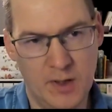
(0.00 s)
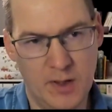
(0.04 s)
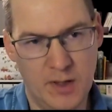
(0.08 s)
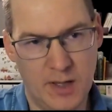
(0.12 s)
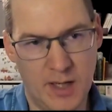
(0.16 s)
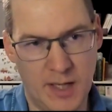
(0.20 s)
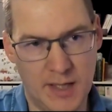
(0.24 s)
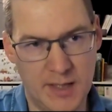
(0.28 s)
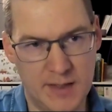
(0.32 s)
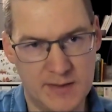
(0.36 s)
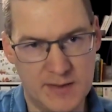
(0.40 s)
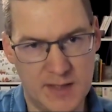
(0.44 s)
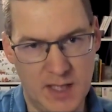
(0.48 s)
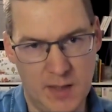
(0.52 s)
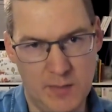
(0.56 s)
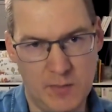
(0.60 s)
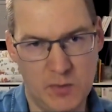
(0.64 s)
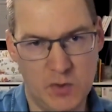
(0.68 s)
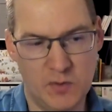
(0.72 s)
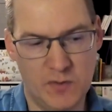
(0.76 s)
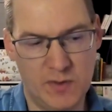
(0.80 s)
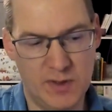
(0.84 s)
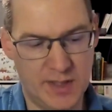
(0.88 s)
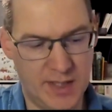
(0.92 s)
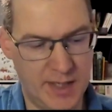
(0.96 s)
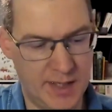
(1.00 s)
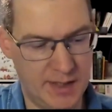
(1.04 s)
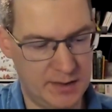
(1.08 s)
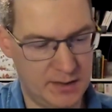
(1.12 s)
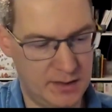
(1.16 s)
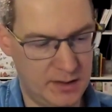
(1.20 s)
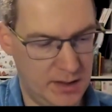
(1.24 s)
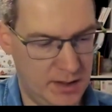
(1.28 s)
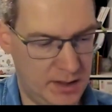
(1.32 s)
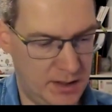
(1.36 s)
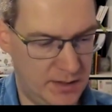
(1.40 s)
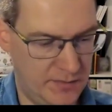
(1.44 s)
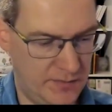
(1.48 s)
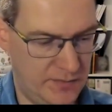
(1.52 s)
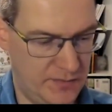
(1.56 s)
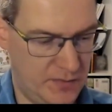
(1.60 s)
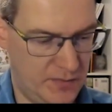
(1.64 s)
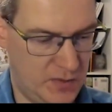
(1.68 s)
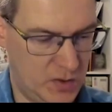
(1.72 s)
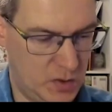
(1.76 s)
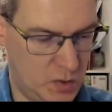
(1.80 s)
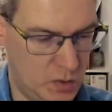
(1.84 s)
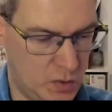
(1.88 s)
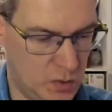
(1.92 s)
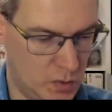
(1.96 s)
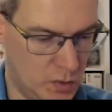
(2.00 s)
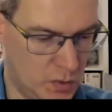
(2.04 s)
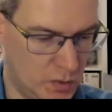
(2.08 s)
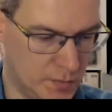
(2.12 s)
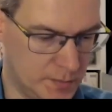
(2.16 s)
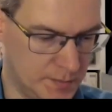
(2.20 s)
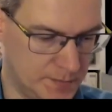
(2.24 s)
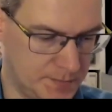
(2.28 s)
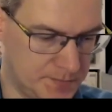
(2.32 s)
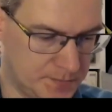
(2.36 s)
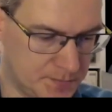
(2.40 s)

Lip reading: And the same you will get if you